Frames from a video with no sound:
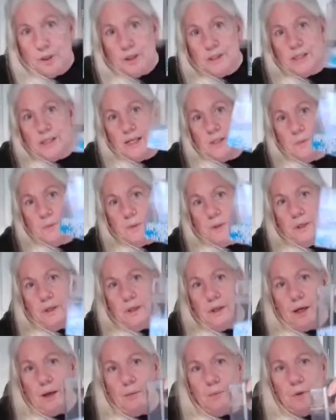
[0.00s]
because that's
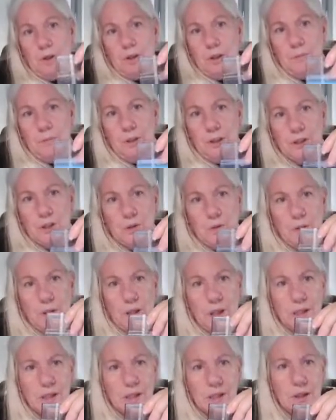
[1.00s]
what I'm going to be
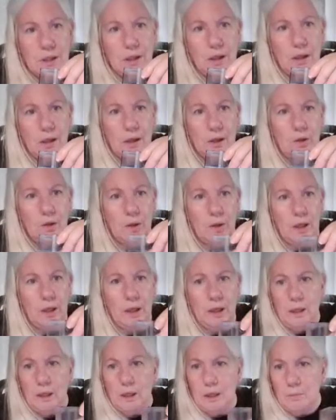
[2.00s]
doing is a
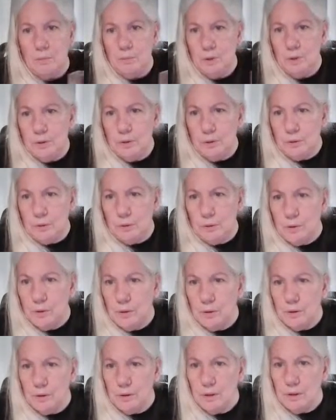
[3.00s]
green and a blue.